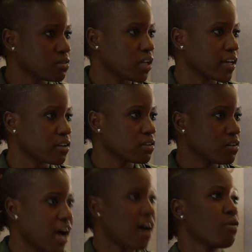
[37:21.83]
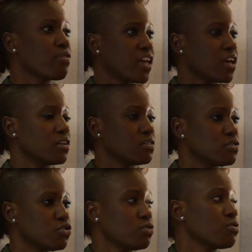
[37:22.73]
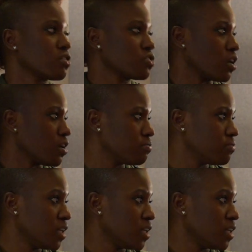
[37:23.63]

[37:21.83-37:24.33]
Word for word: like how they do their job